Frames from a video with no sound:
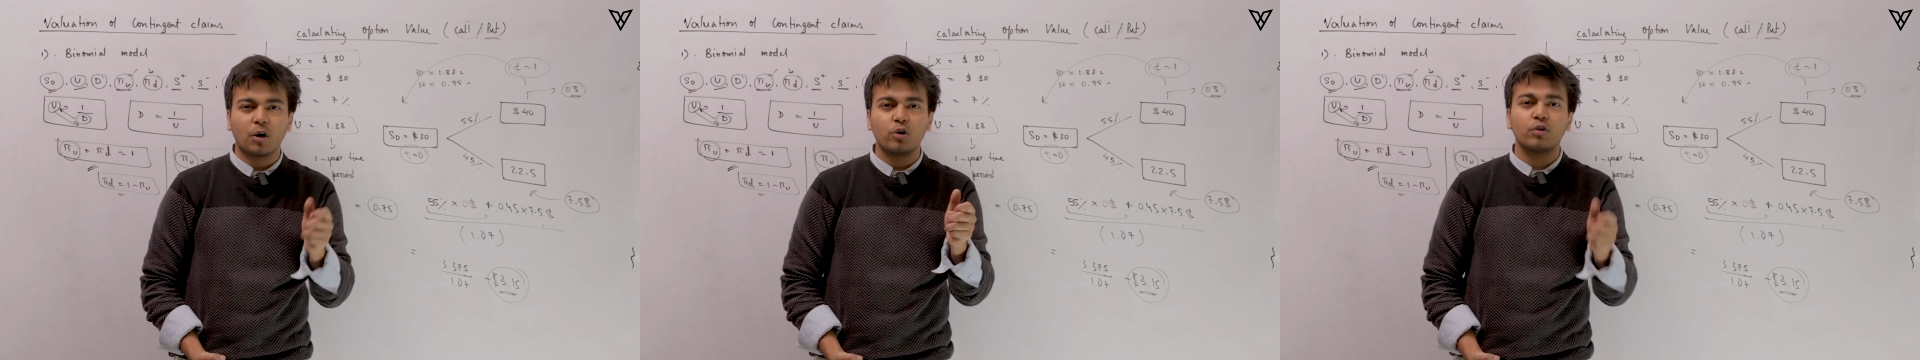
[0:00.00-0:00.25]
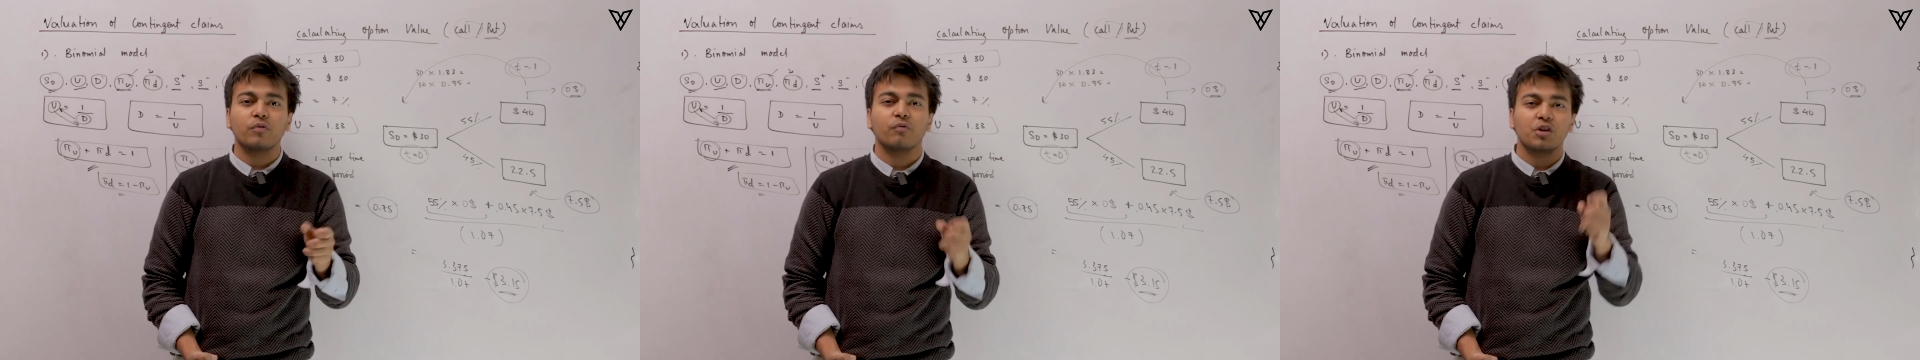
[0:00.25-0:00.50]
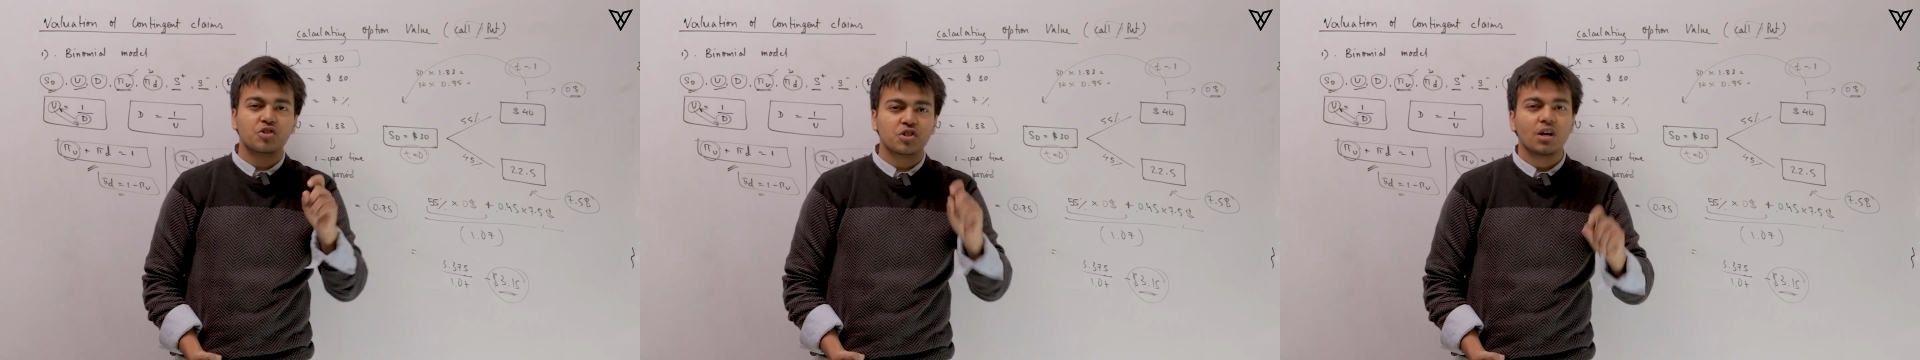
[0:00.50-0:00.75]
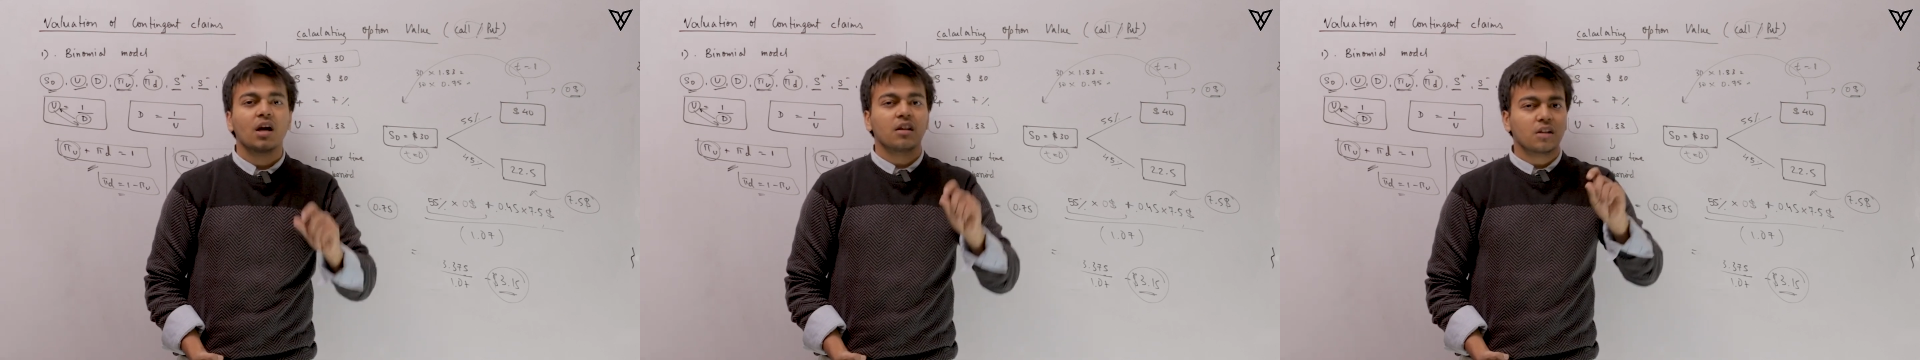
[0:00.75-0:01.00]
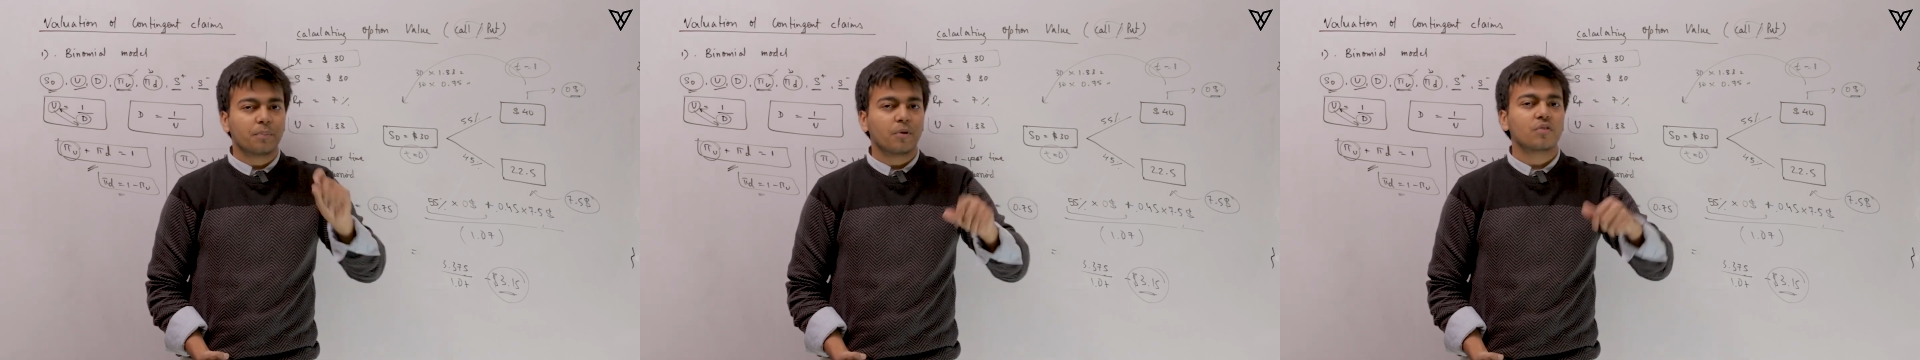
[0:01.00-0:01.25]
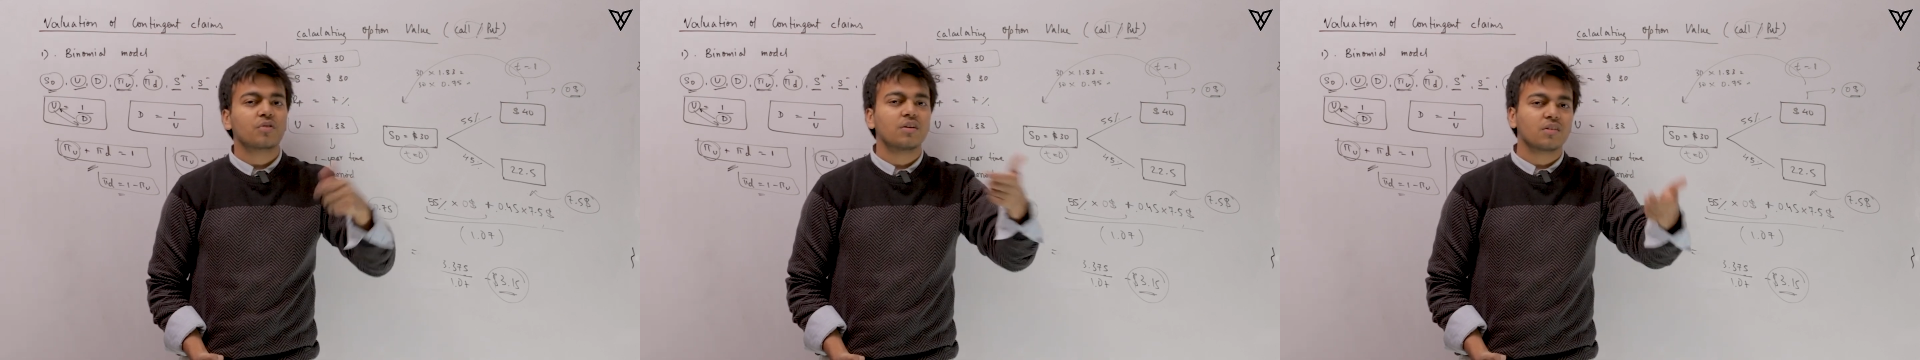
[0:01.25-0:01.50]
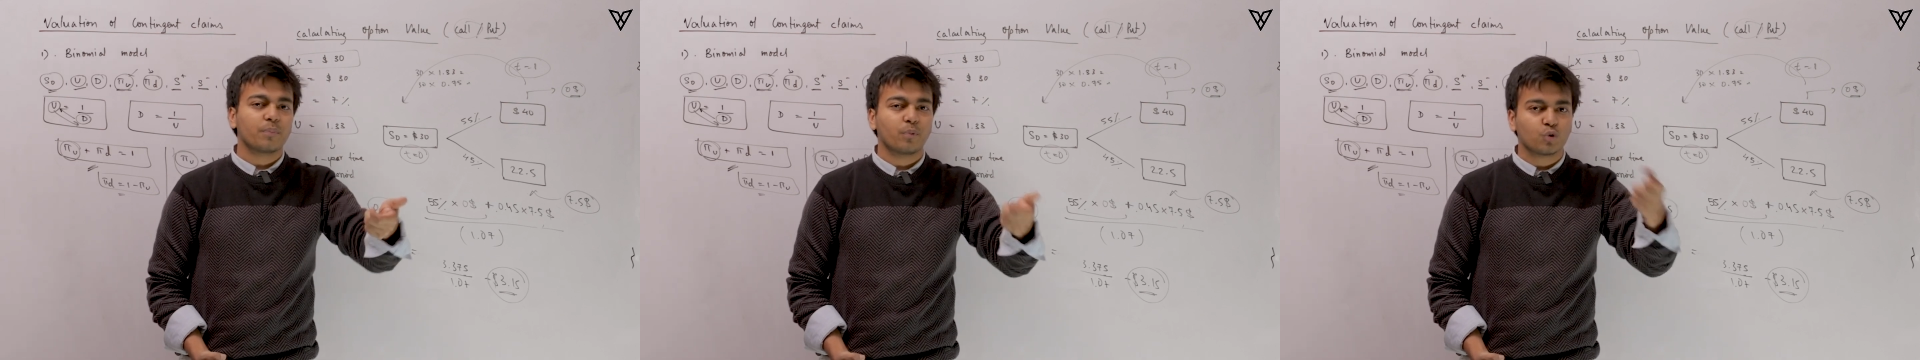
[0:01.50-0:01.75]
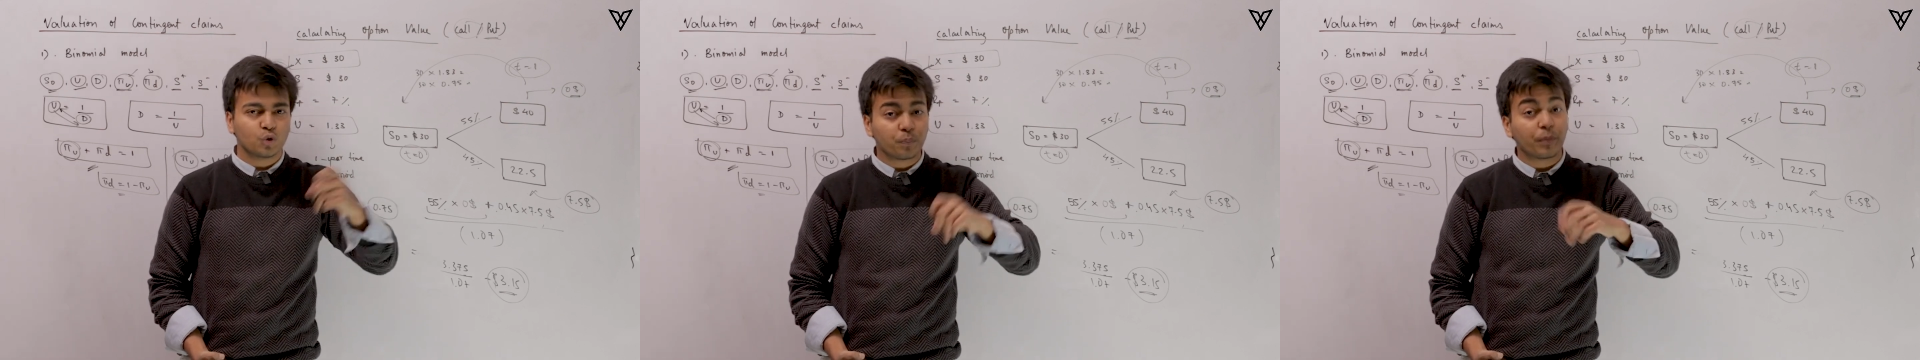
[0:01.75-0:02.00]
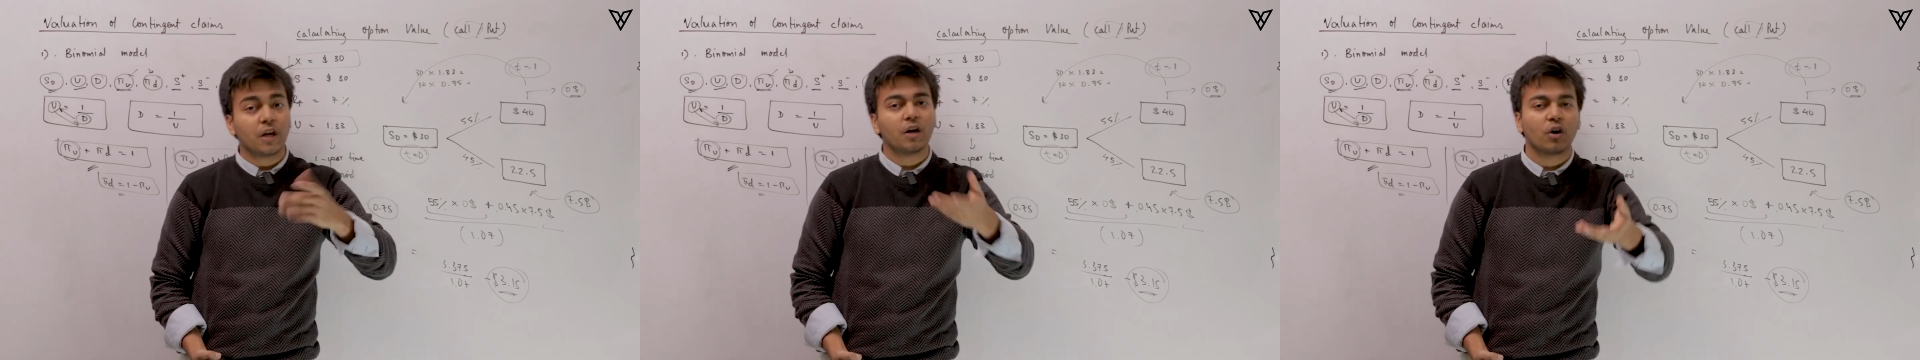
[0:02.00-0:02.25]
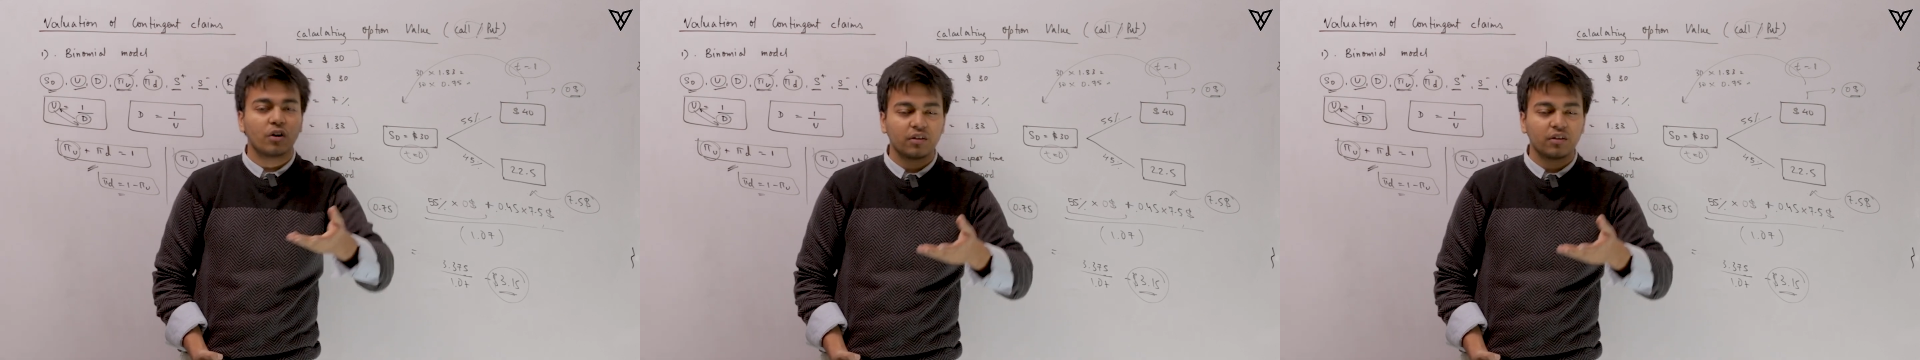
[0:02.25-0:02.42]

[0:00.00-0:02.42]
amount which the person is supposed to pay or